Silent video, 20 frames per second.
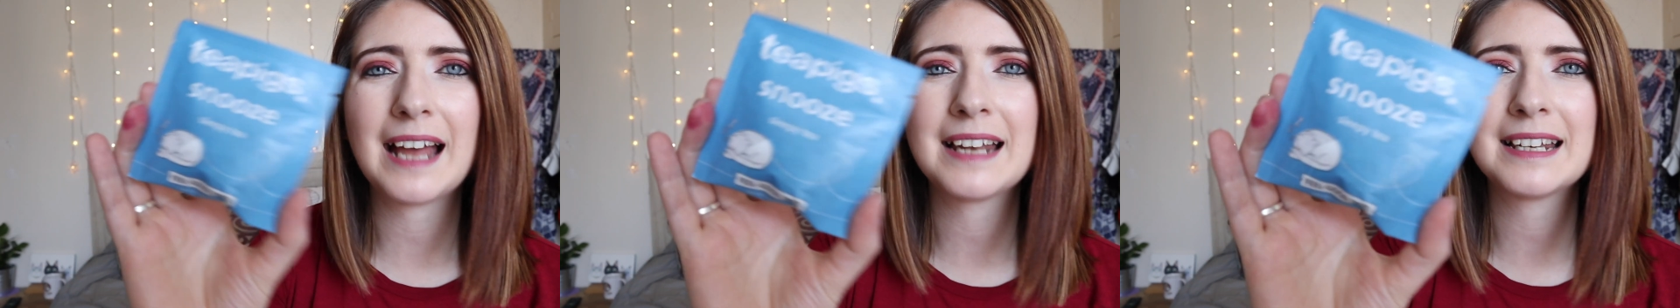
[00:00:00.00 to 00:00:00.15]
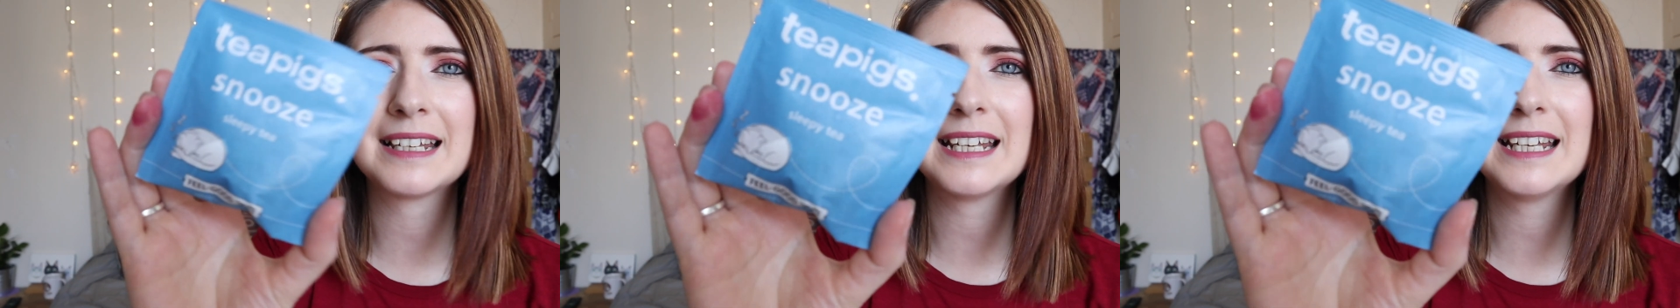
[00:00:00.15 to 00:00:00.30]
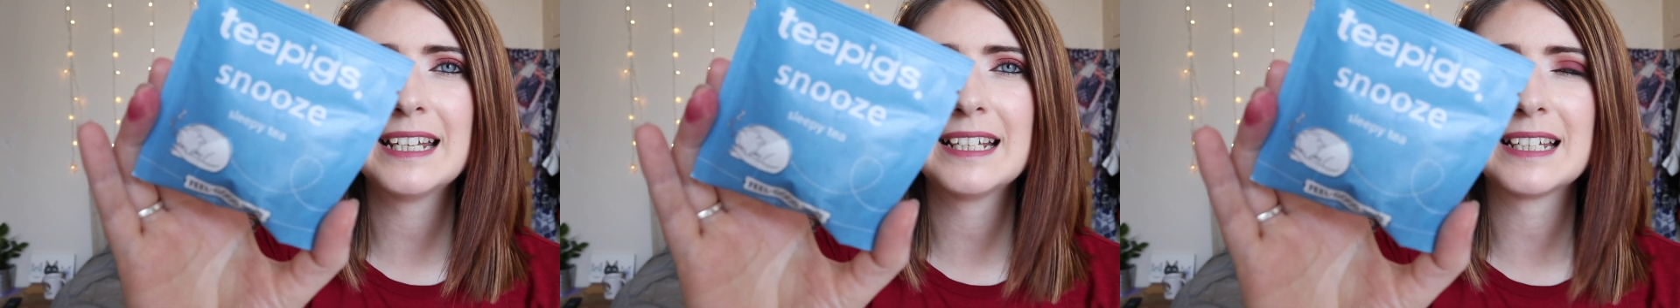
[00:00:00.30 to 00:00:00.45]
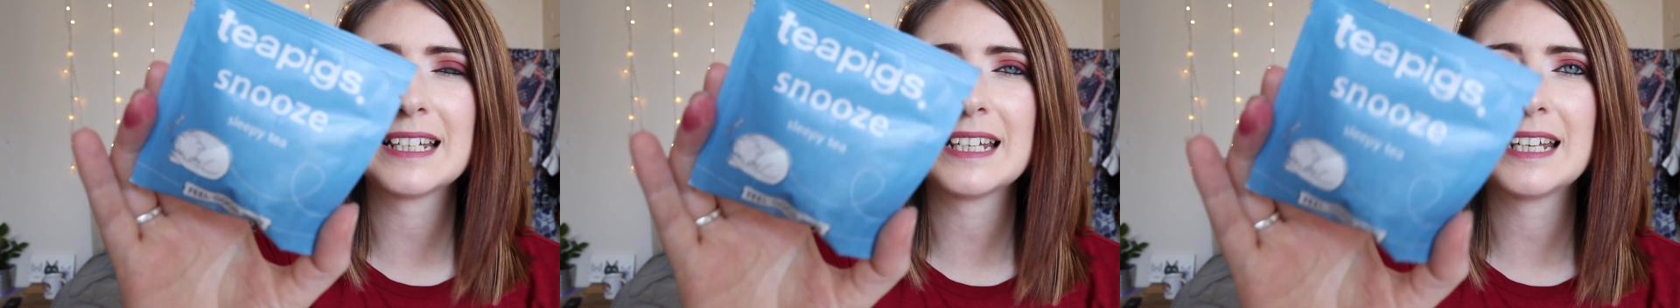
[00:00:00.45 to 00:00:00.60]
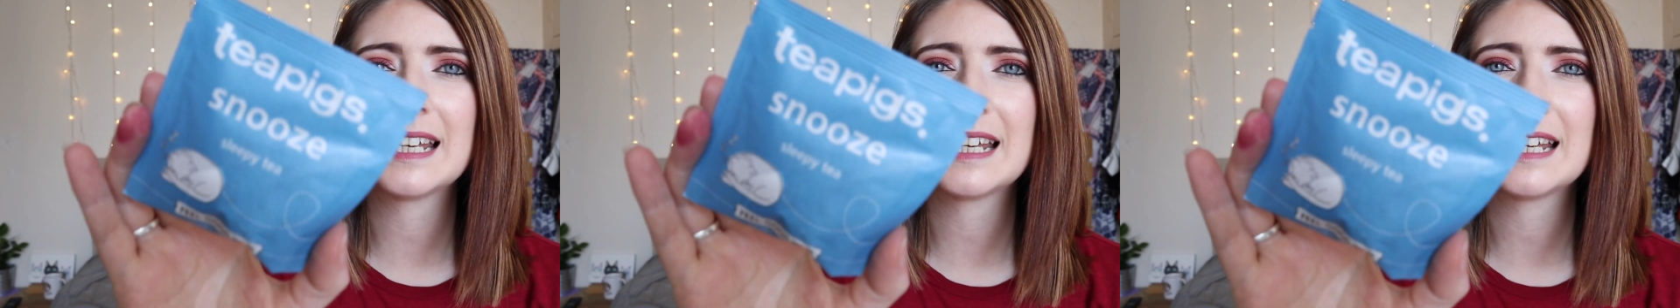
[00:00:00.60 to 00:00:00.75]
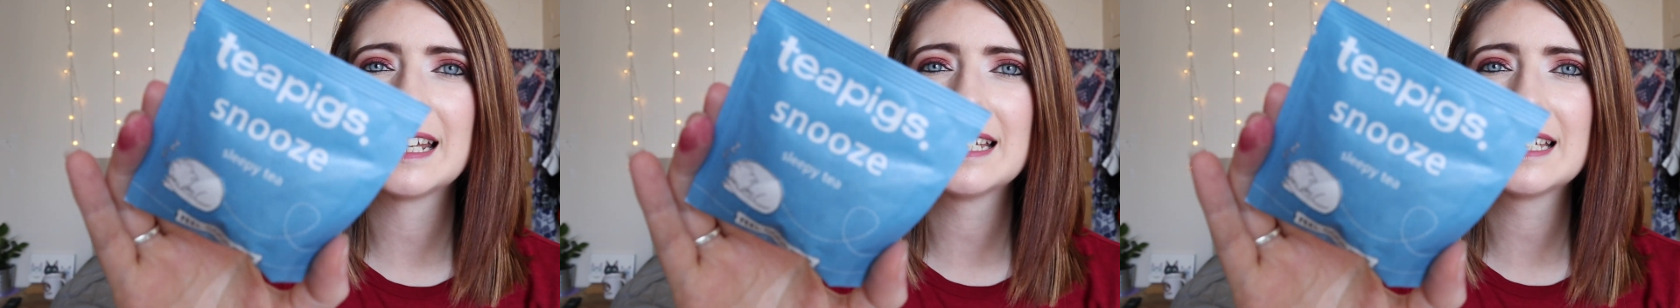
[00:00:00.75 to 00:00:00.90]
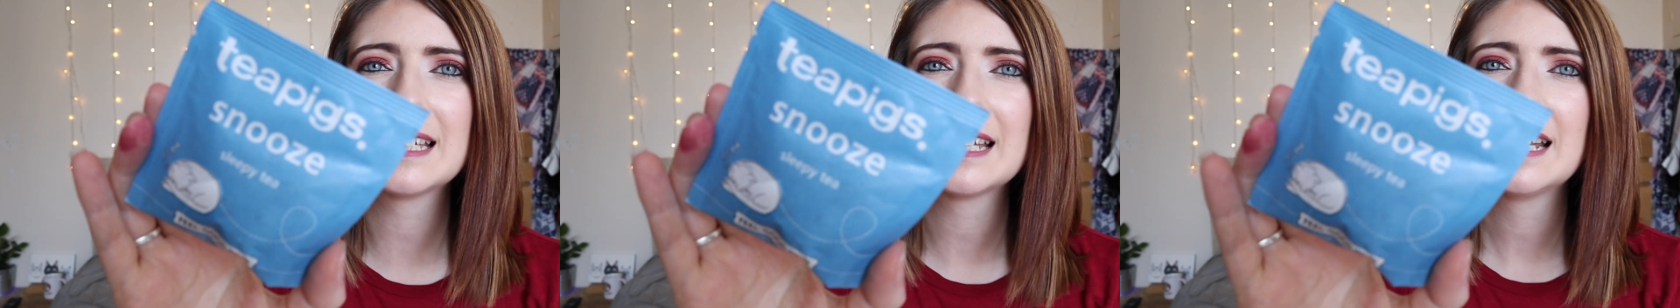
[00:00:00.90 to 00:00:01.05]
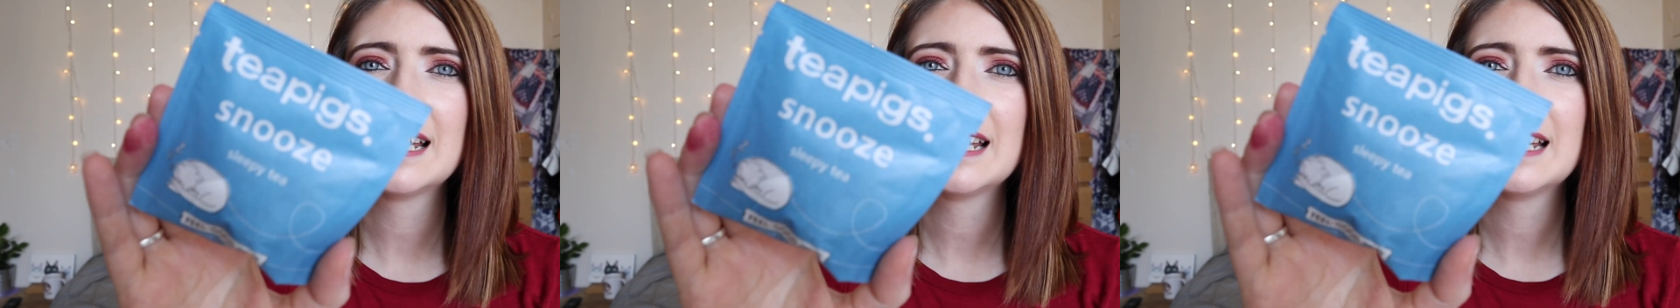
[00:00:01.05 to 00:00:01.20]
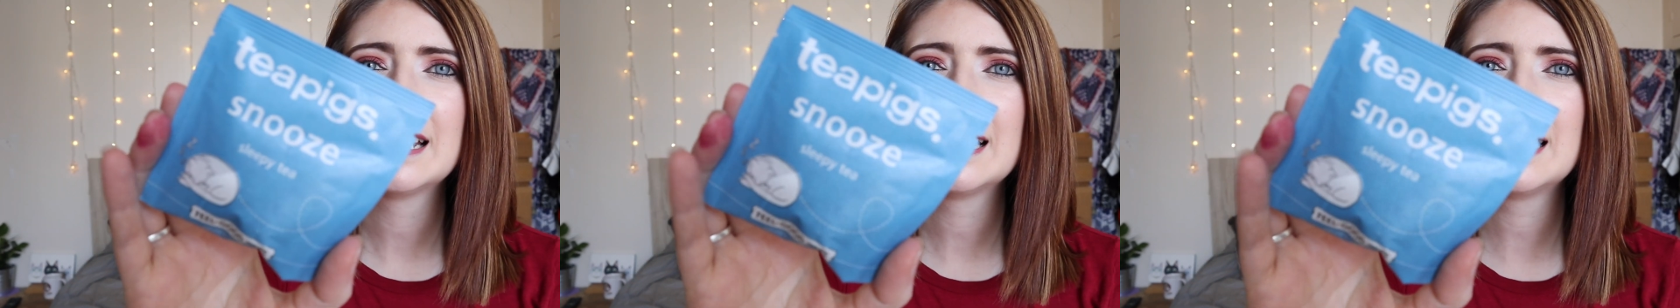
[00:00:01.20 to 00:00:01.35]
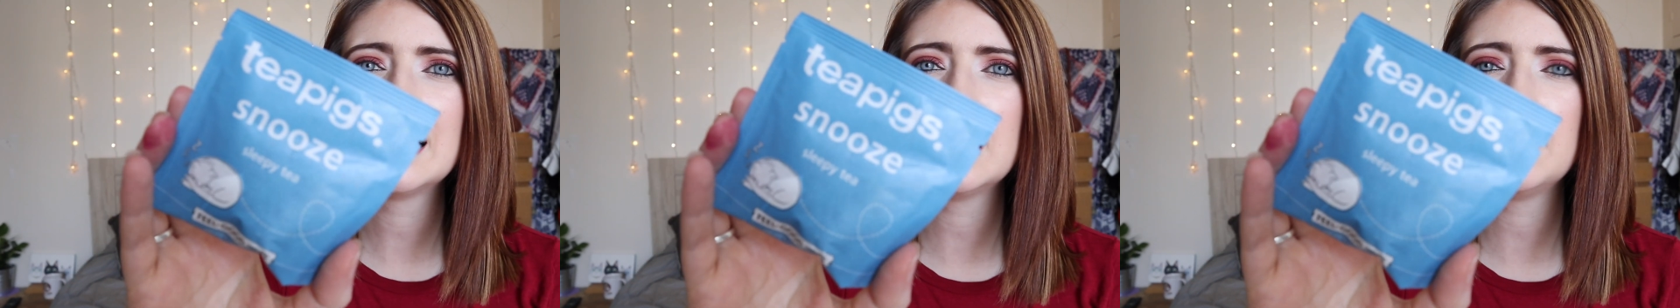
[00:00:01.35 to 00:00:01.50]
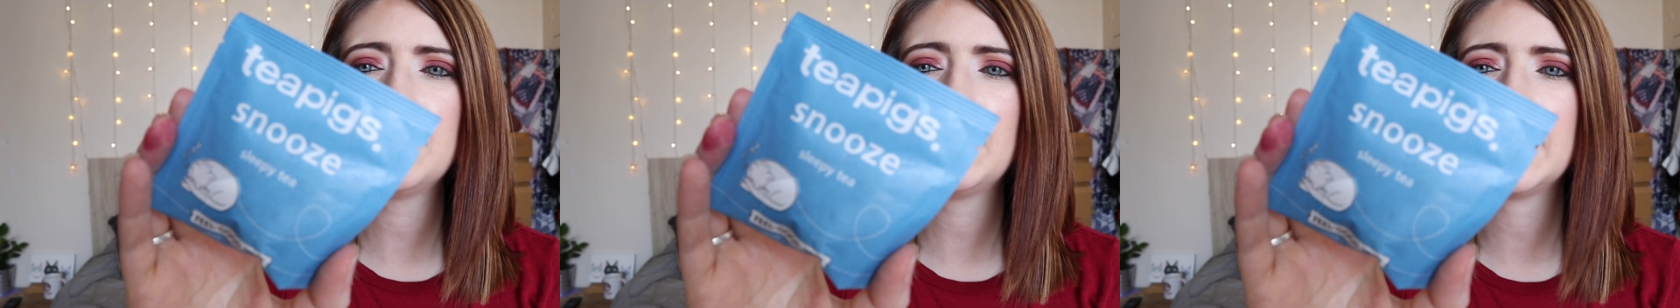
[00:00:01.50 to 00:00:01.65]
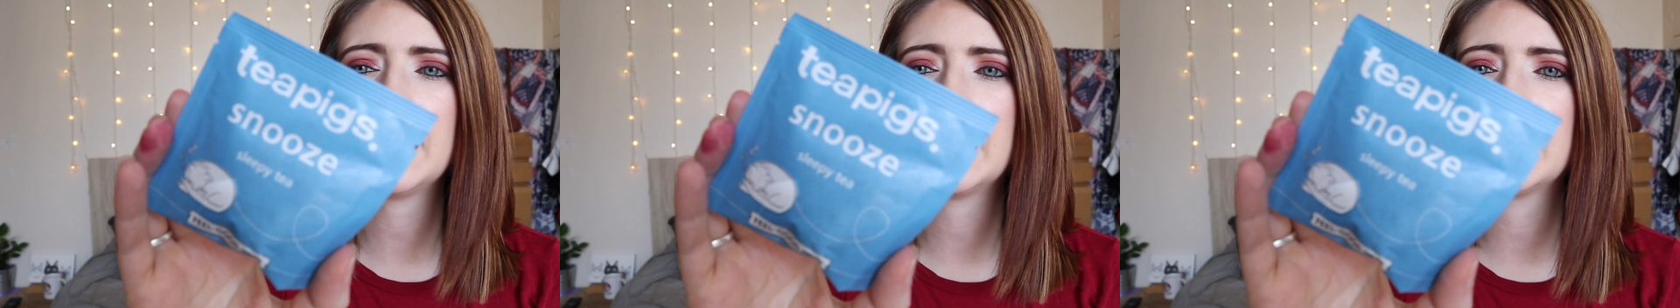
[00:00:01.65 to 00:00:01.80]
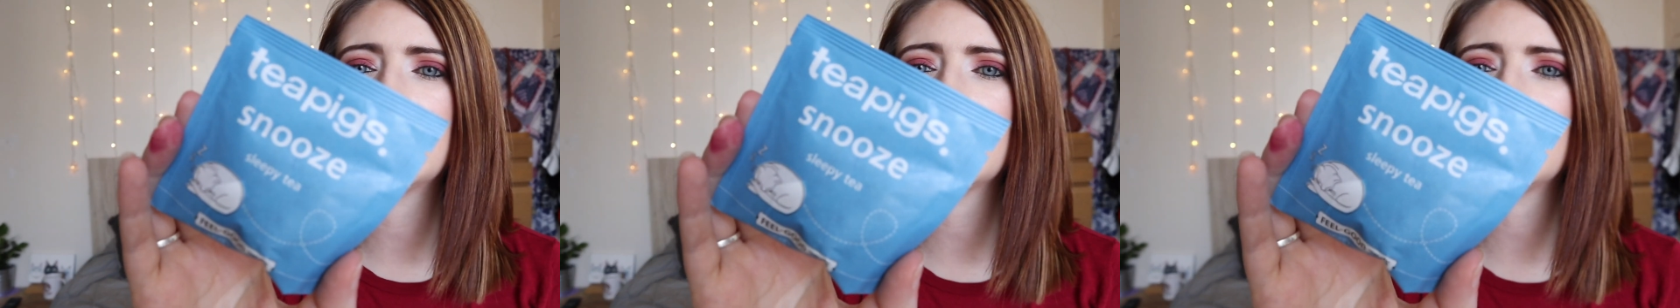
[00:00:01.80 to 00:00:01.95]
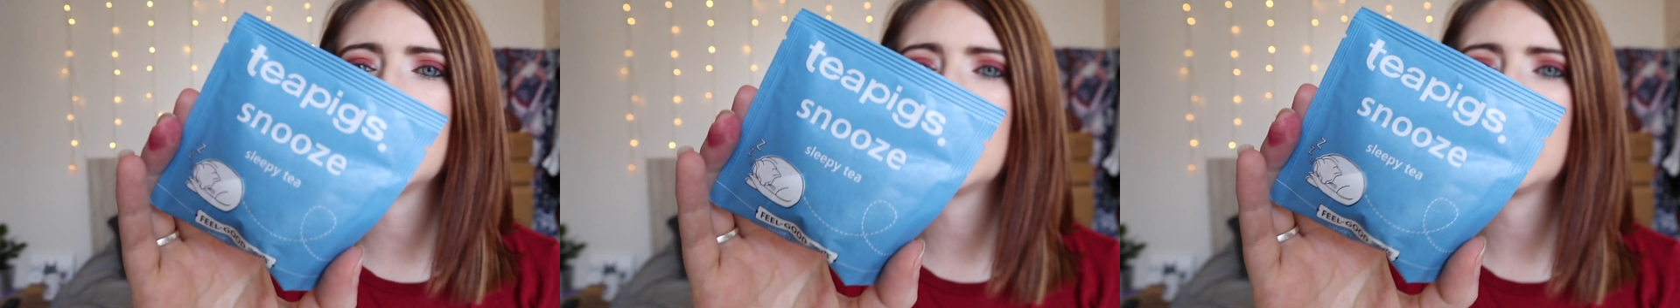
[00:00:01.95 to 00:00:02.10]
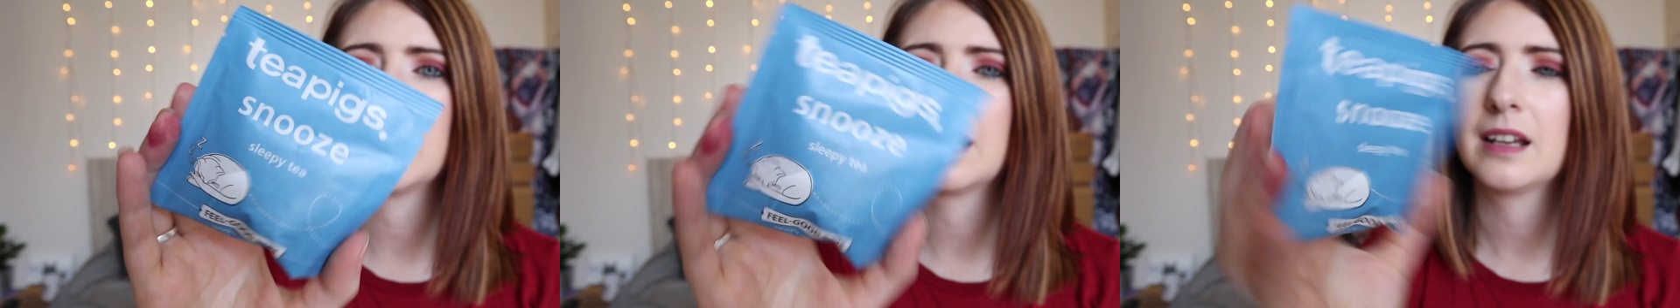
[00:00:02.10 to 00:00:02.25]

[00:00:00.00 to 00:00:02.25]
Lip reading: and it is Tea Pig.